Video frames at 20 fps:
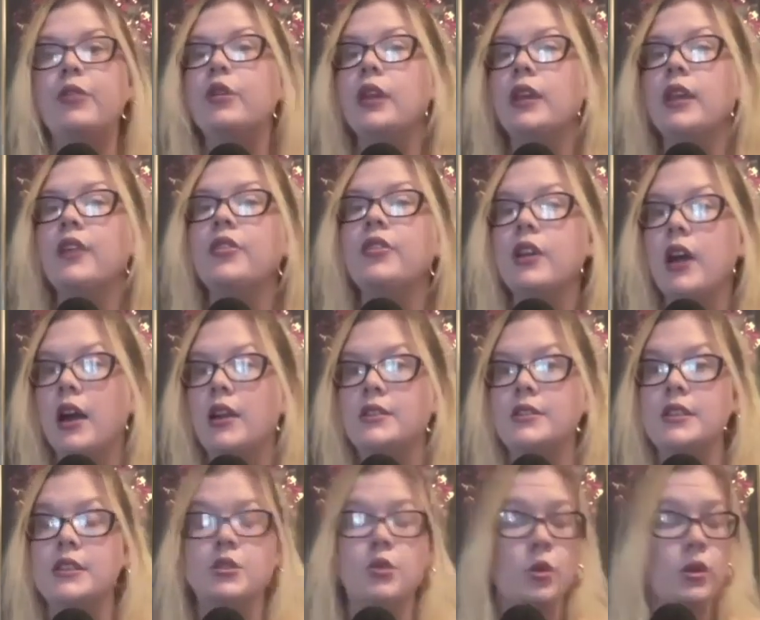looking at the
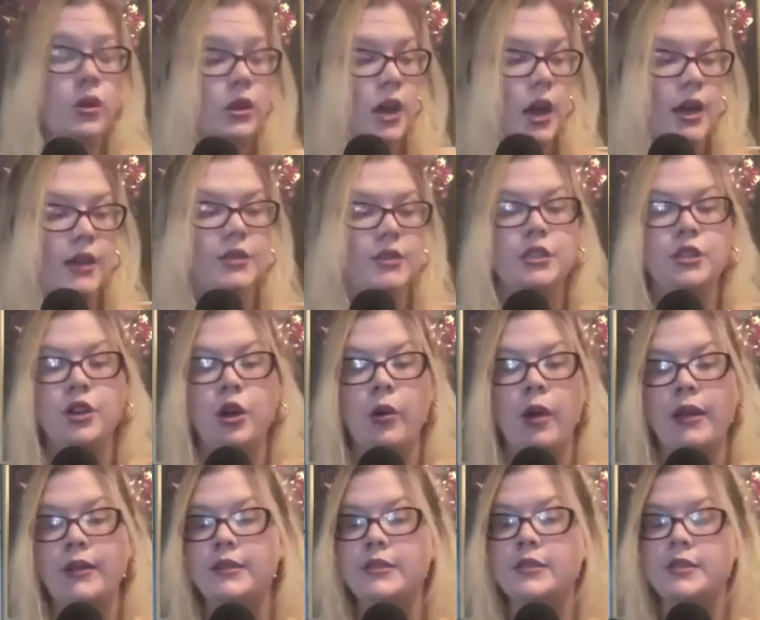goddesses or the gods,
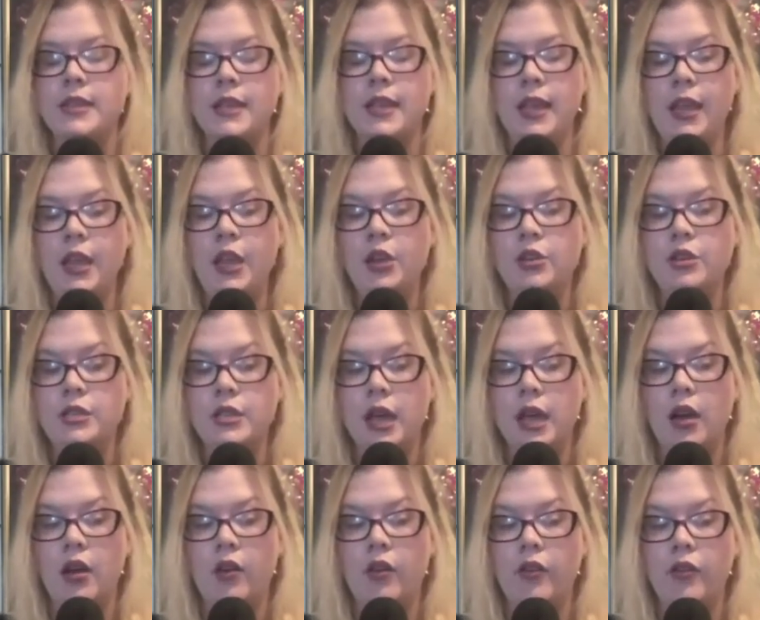and seeing
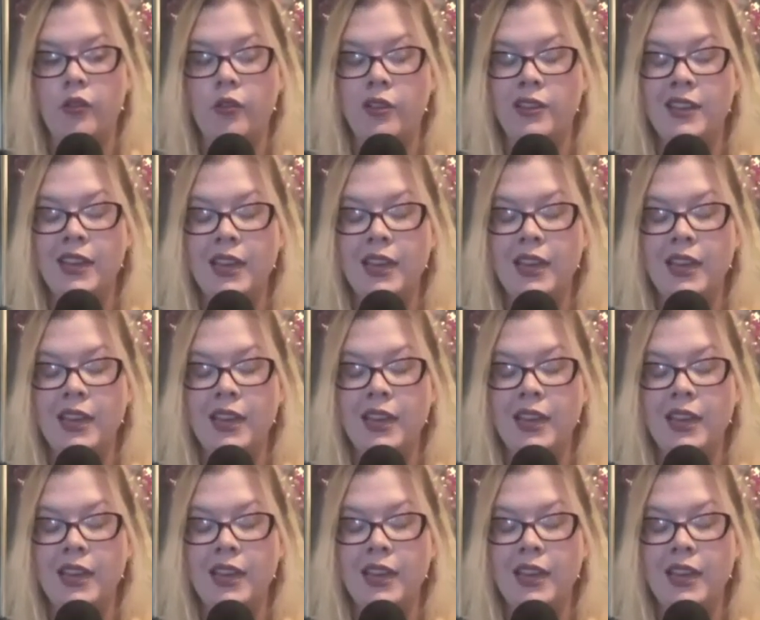yourself